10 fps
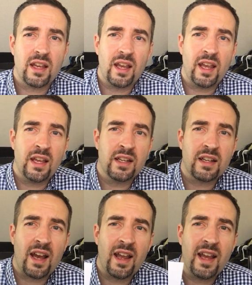and
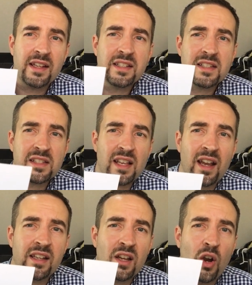I had to
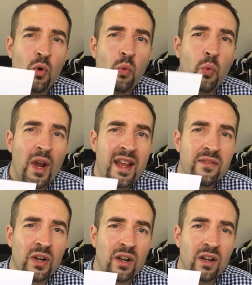sign a
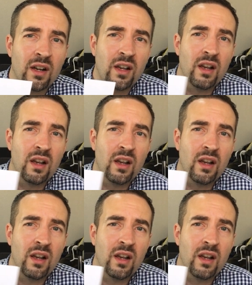waiver